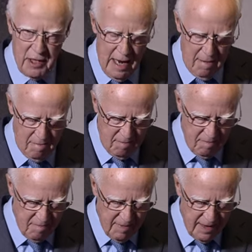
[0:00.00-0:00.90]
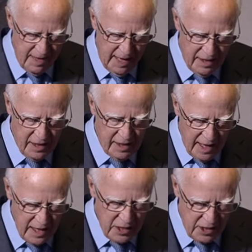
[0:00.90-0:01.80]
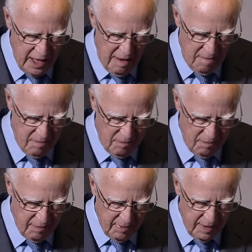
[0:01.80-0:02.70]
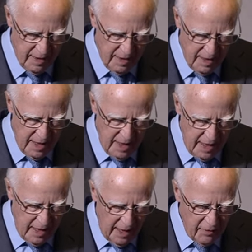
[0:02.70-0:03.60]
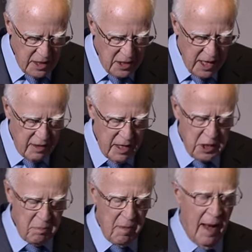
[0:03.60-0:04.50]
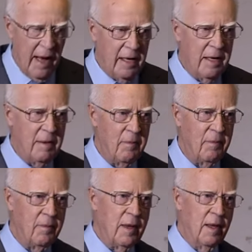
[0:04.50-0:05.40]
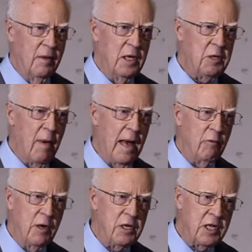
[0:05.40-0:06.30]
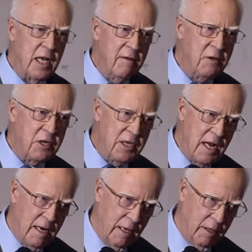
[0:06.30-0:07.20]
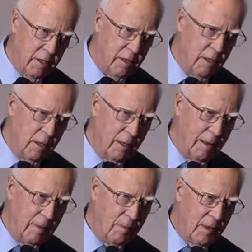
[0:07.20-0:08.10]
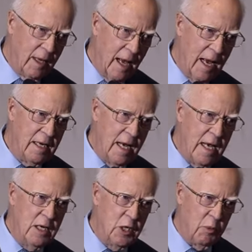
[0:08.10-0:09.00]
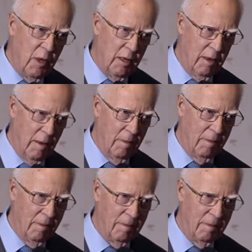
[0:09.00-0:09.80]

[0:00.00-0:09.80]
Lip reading: him and against him? And they said, this man receives sinners and eats with them.